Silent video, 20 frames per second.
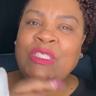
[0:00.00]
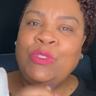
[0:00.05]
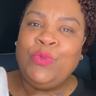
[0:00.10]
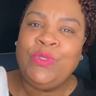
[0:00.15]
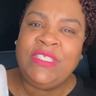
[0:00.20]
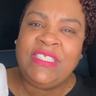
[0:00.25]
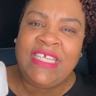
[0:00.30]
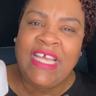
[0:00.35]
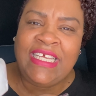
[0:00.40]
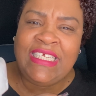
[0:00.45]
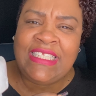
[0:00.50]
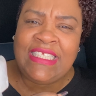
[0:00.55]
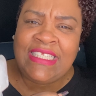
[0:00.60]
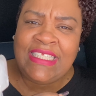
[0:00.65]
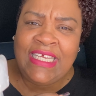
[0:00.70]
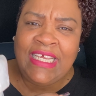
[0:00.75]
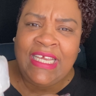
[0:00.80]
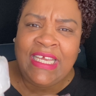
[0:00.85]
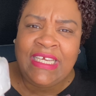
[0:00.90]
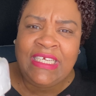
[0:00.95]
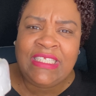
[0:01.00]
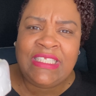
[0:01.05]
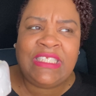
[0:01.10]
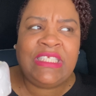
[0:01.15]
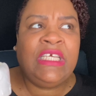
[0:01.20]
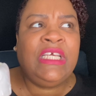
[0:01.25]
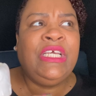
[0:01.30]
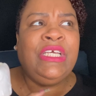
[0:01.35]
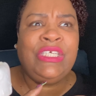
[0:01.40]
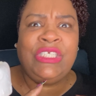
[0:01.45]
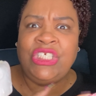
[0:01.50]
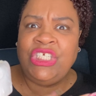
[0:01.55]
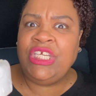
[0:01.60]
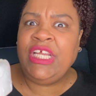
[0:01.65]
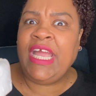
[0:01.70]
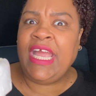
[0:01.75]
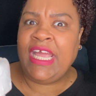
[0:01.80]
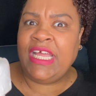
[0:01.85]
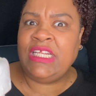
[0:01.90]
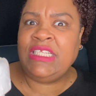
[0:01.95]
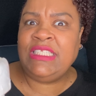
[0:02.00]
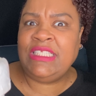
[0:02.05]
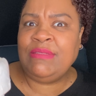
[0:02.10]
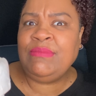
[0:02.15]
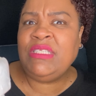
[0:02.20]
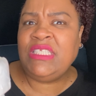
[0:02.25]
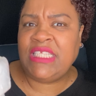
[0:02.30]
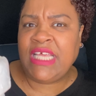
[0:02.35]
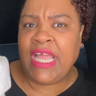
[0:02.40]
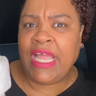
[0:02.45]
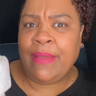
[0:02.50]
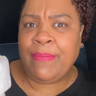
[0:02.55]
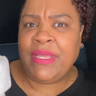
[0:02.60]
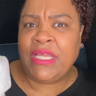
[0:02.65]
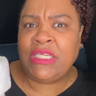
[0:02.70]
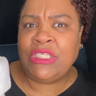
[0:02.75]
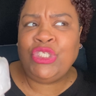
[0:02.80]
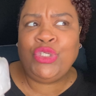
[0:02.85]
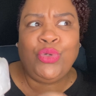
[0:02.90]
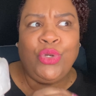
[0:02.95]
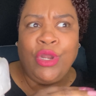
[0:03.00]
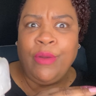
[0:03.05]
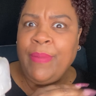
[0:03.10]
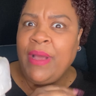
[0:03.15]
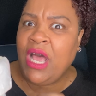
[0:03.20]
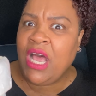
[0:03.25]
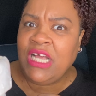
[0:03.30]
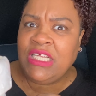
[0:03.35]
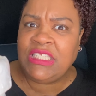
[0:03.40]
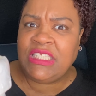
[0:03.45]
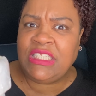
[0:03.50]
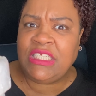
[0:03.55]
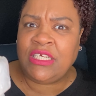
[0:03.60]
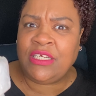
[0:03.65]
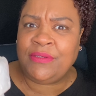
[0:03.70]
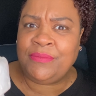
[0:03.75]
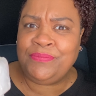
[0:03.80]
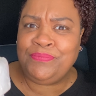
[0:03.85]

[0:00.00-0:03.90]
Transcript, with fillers: on day six, she added some salmon to her pasta.